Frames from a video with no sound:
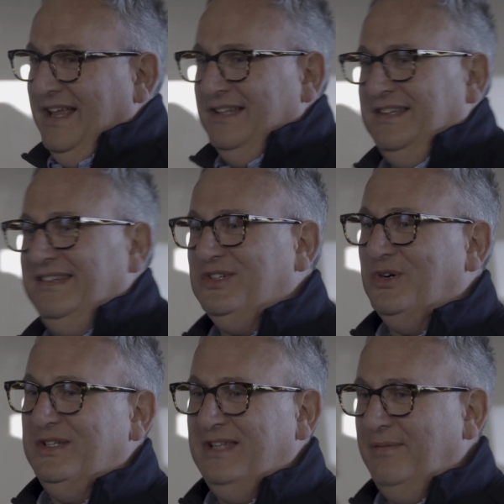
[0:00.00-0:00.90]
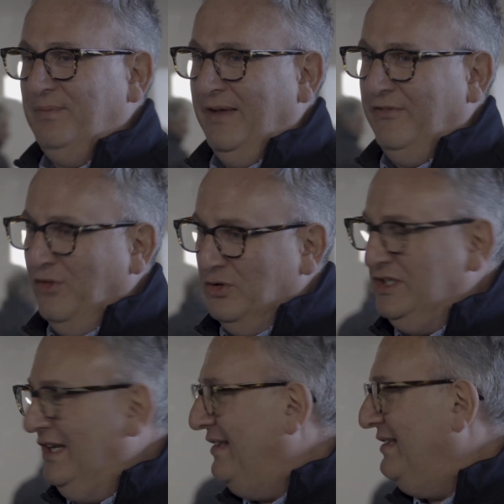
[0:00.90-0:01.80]
I destroyed it. But
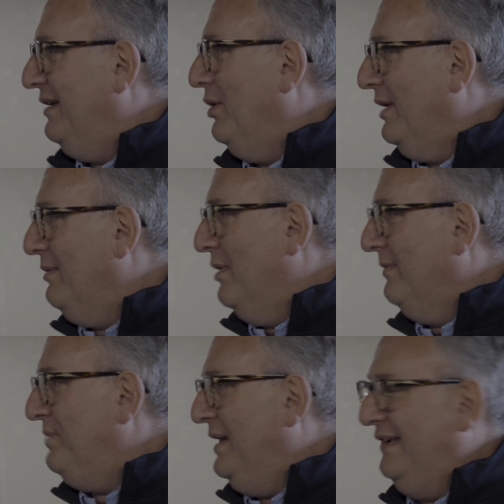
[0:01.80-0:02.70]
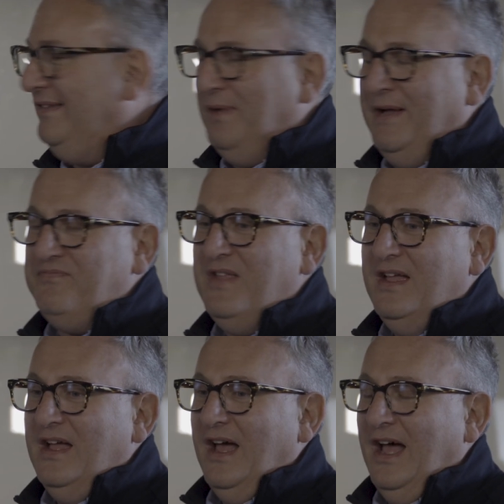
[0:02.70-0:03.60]
fortunately, it's still all in one piece. But
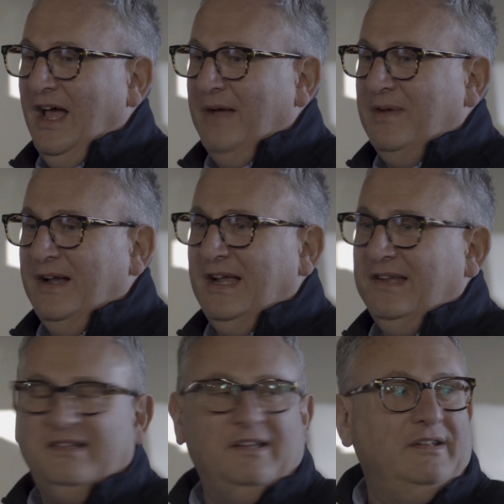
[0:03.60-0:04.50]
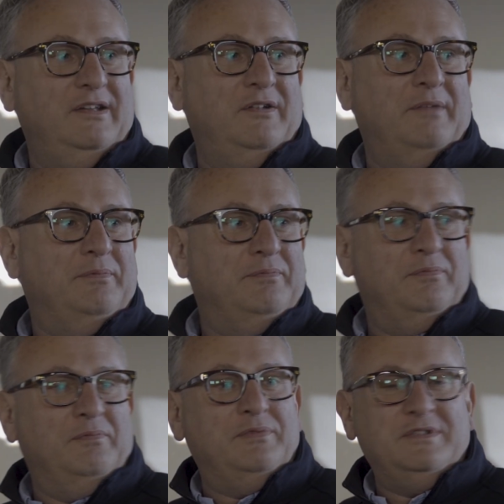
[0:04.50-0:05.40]
I guess you're
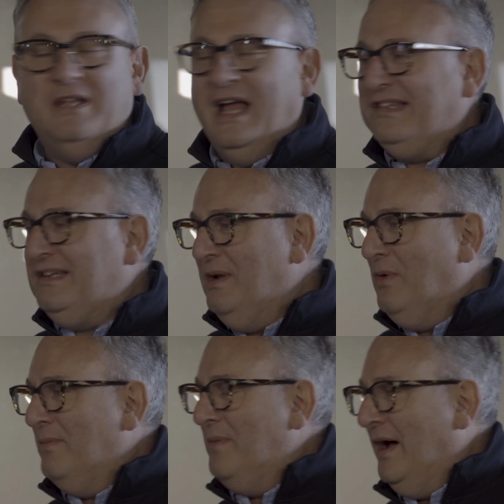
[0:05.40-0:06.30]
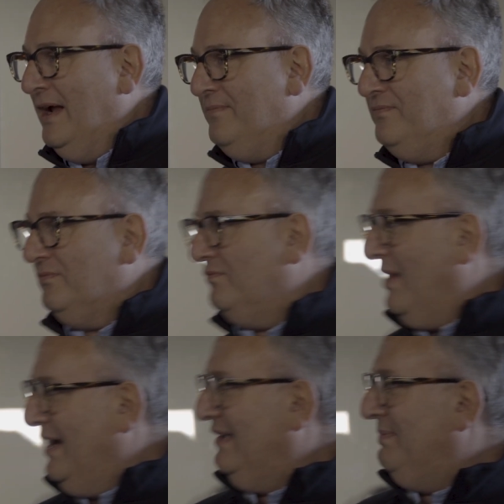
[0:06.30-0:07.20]
asking me what
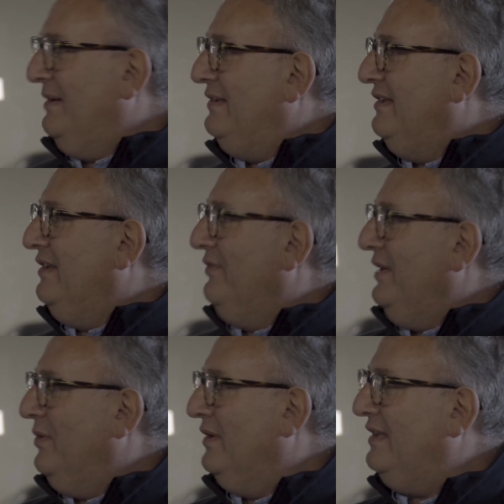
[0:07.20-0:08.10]
my experiences of it was.